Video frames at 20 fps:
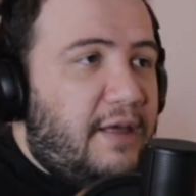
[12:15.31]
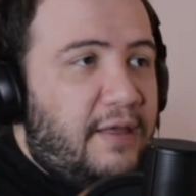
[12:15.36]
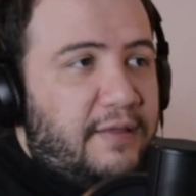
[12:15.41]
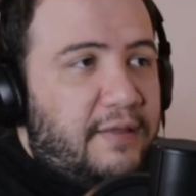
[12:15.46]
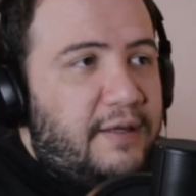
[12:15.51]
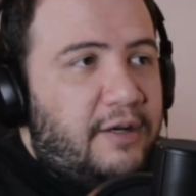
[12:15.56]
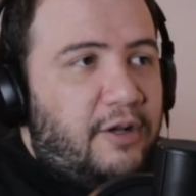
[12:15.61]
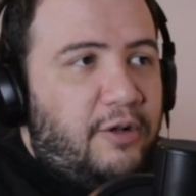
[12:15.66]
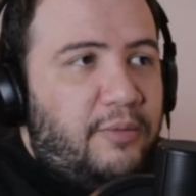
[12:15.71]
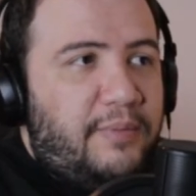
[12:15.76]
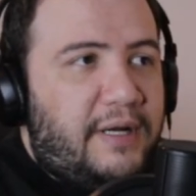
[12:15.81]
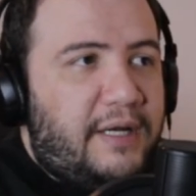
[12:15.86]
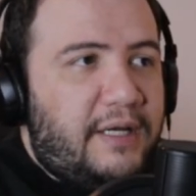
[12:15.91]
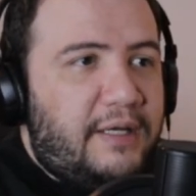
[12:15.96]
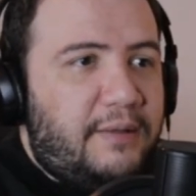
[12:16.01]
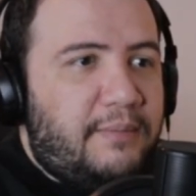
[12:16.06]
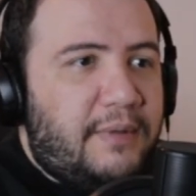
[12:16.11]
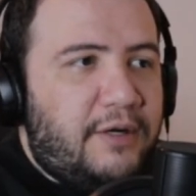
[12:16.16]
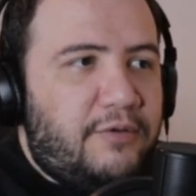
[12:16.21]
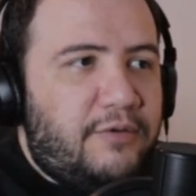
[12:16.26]
then I'll buy a
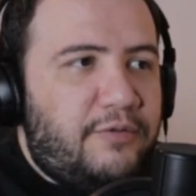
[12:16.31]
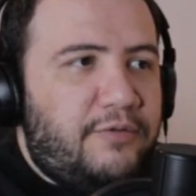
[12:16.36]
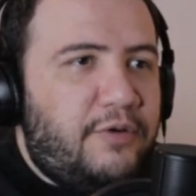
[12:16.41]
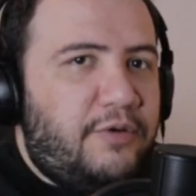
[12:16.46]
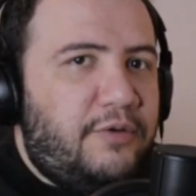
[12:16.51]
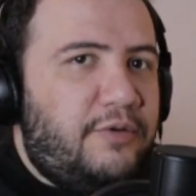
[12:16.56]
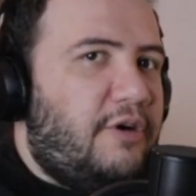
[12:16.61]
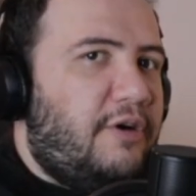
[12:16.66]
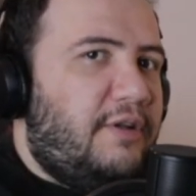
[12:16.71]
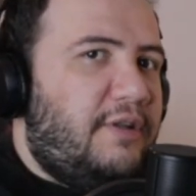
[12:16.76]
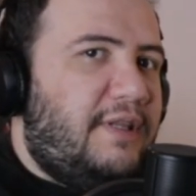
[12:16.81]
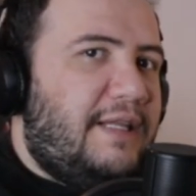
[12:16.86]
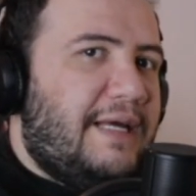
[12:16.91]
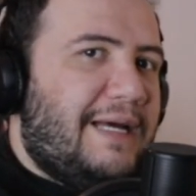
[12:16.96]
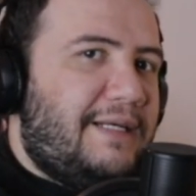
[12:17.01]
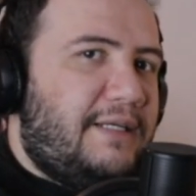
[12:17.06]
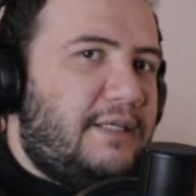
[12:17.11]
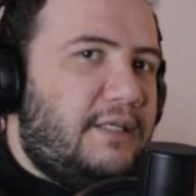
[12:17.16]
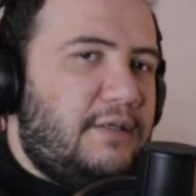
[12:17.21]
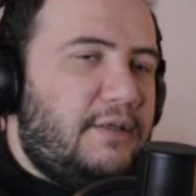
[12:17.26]
microphone on
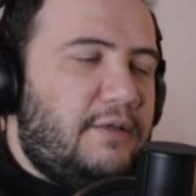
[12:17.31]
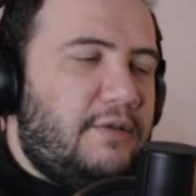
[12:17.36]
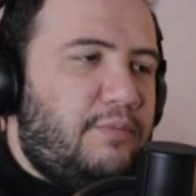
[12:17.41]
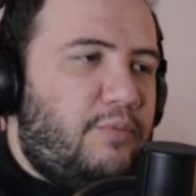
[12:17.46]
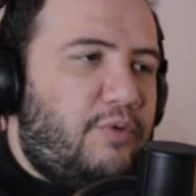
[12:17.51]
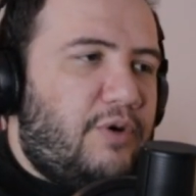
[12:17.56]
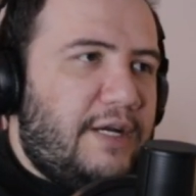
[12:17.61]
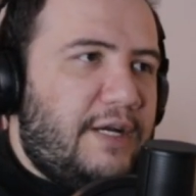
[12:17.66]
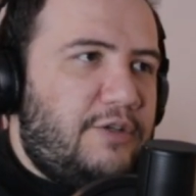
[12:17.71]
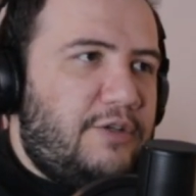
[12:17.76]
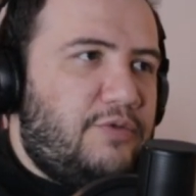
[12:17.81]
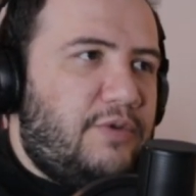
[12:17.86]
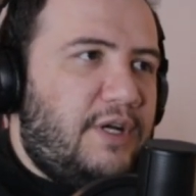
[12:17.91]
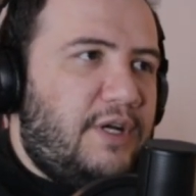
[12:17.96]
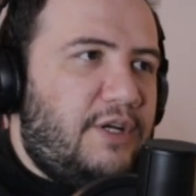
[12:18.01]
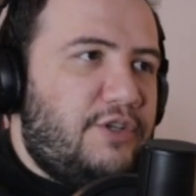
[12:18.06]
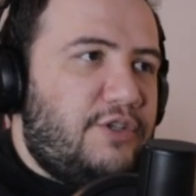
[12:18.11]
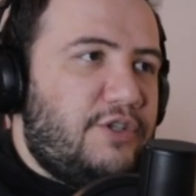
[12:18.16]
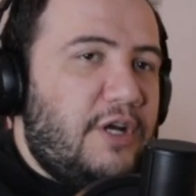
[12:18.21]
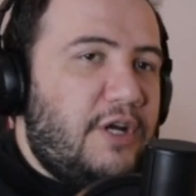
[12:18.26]
that price
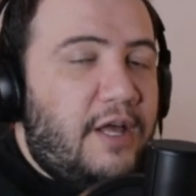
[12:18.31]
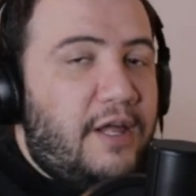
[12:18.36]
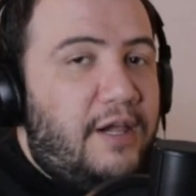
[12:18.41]
range.